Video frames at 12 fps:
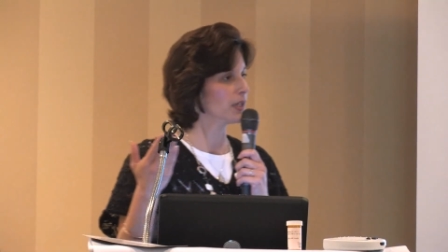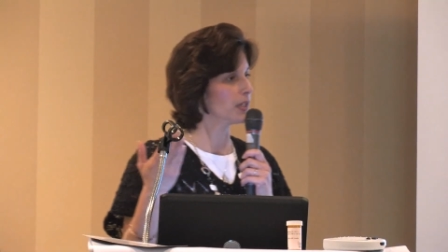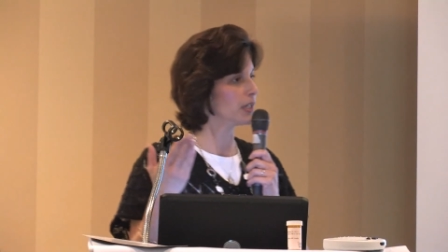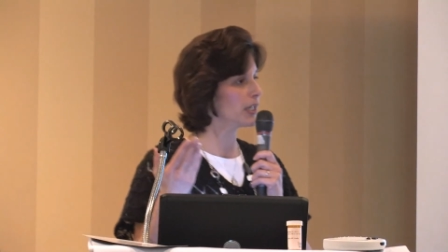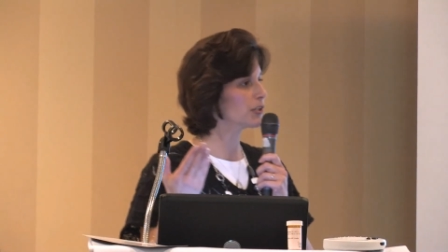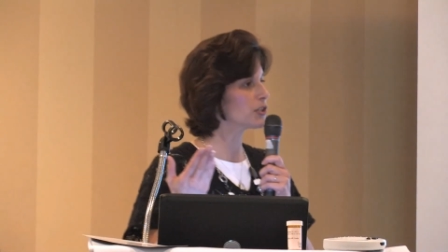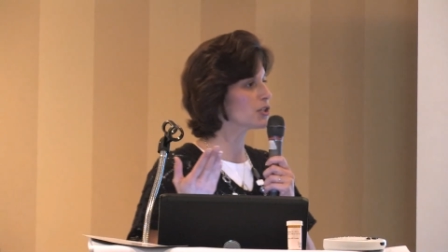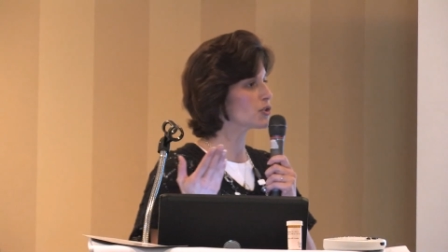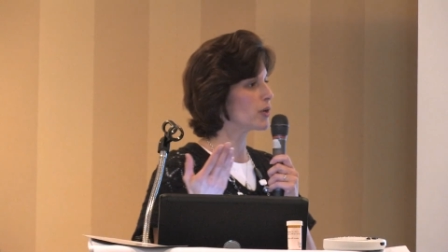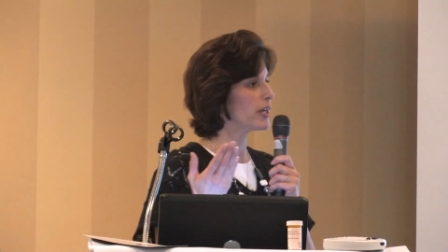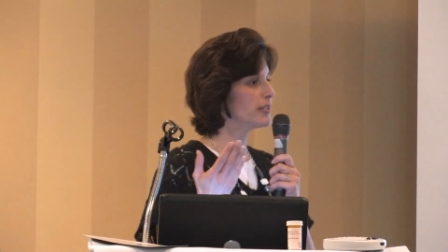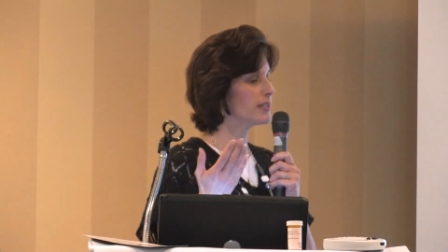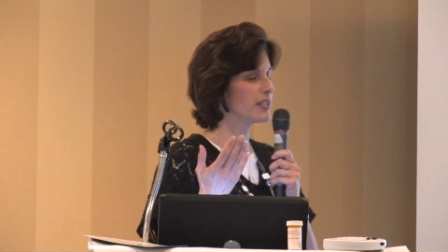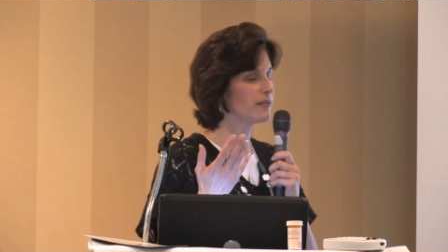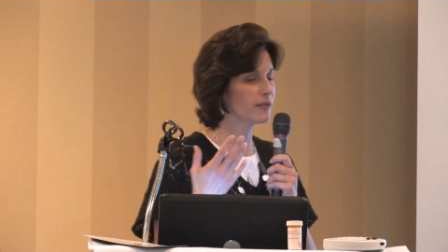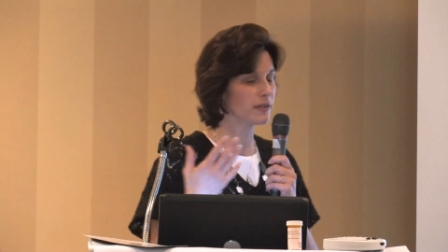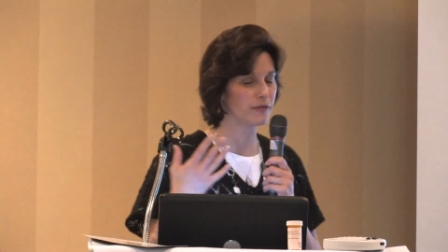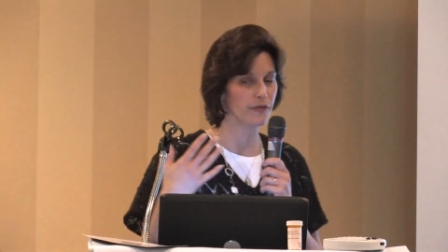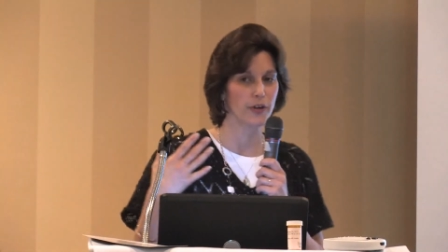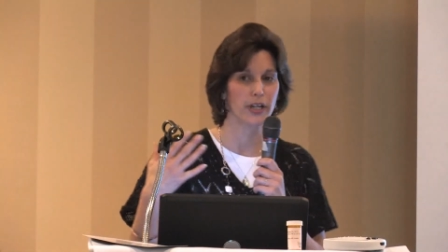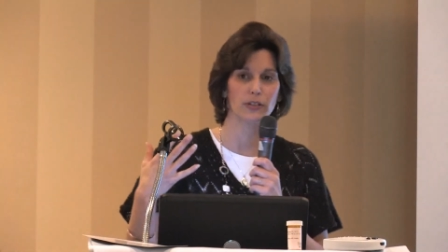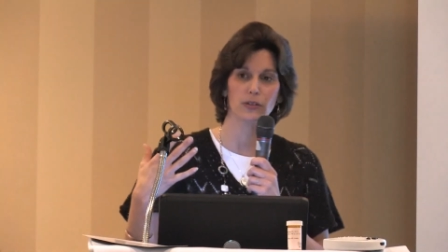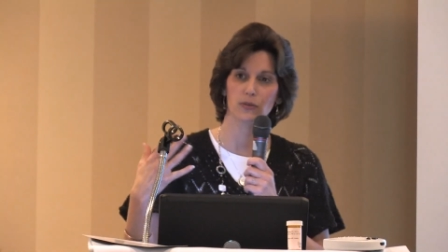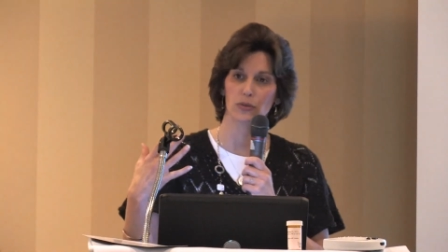And I actually try this. I have a
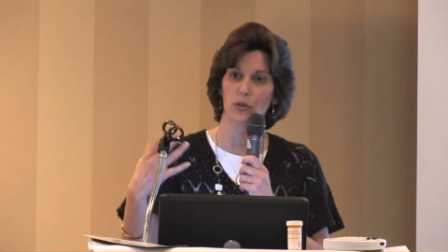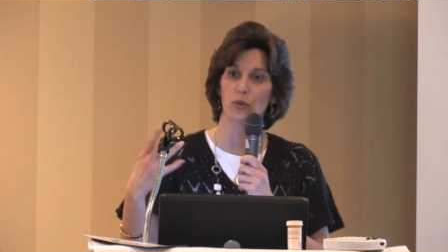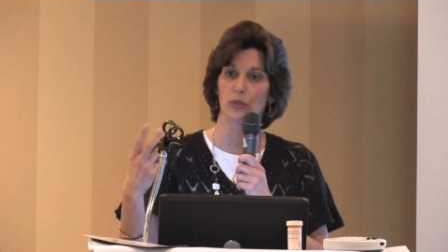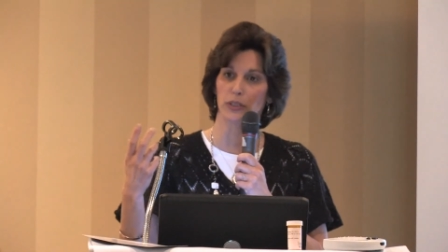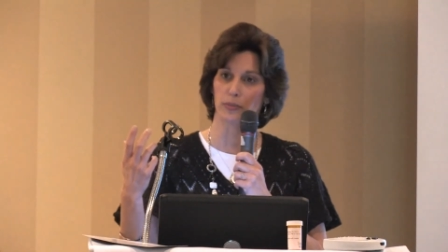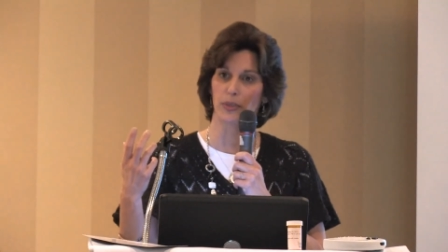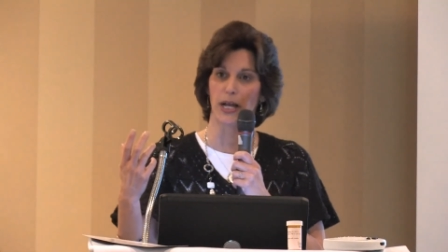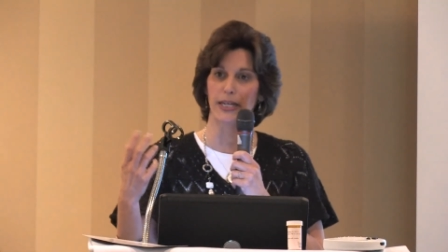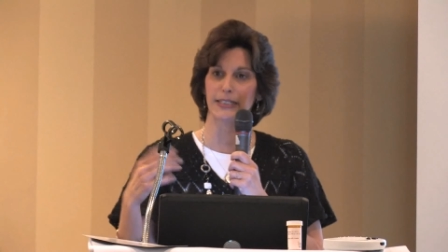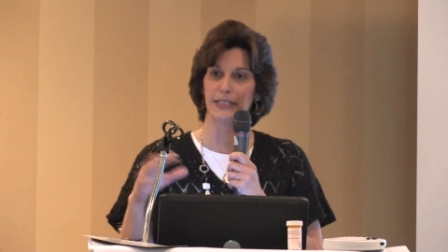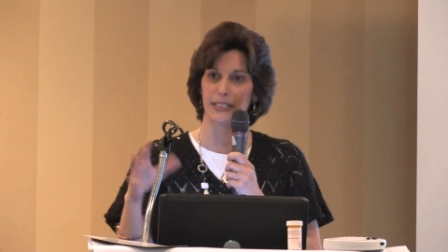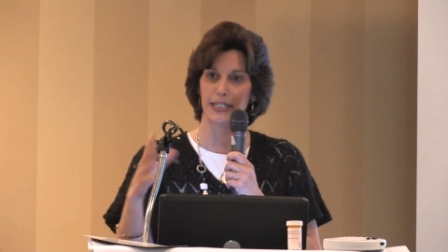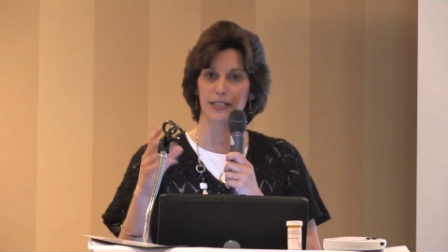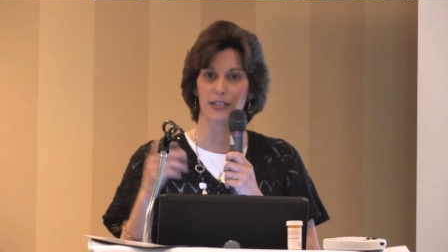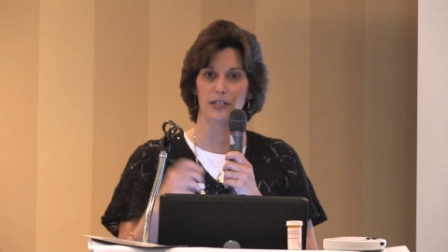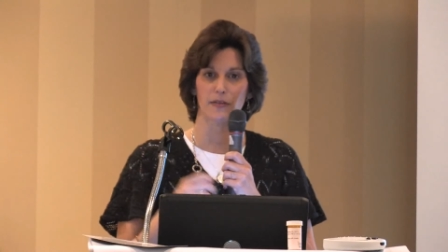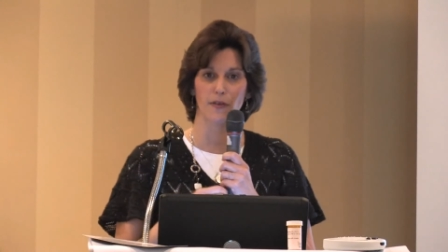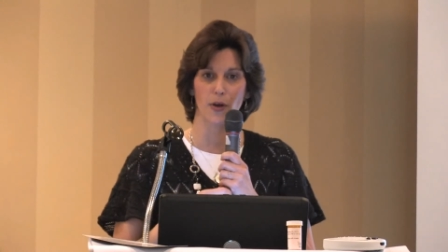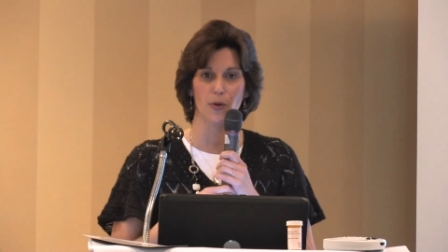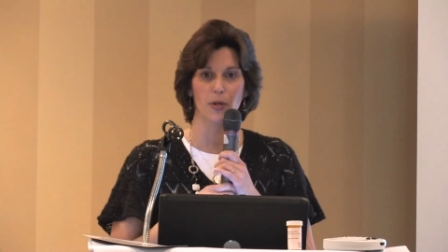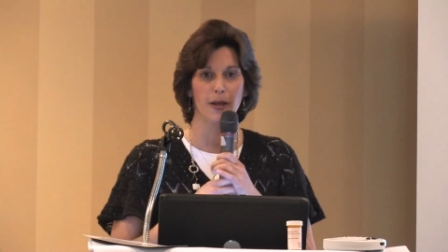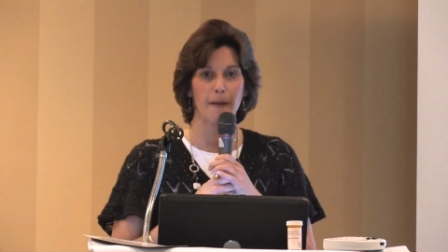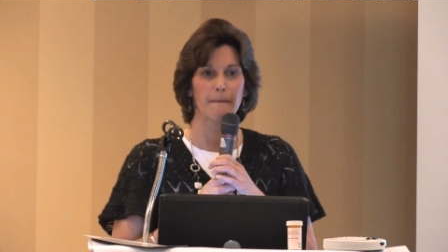friend who's totally blind, and he has this phone.